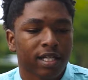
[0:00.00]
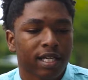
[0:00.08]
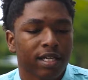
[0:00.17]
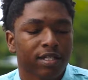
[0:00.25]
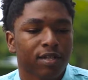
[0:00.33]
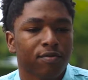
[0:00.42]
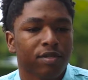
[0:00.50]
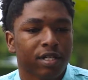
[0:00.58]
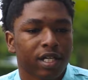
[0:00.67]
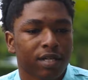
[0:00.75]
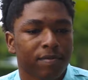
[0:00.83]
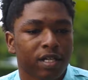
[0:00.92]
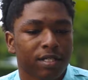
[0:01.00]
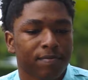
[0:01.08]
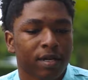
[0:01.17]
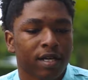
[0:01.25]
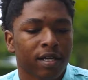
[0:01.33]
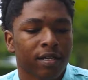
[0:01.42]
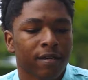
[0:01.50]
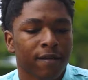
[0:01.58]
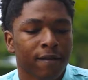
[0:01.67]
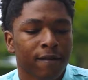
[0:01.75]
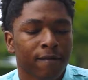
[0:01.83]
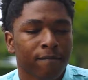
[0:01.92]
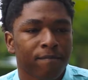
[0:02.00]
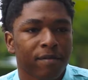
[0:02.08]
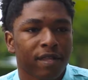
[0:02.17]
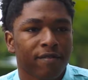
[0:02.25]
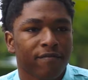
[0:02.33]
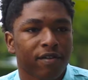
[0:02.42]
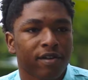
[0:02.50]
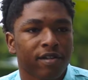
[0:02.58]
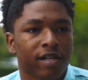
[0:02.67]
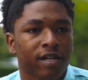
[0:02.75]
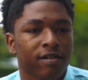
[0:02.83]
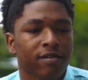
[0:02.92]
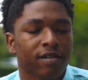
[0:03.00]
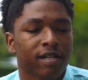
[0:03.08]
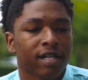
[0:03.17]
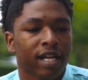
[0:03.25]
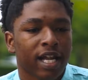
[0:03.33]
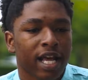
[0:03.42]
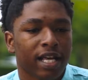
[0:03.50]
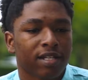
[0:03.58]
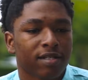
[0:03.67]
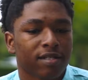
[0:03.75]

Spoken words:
And as they was checking my spine, they figured out that I had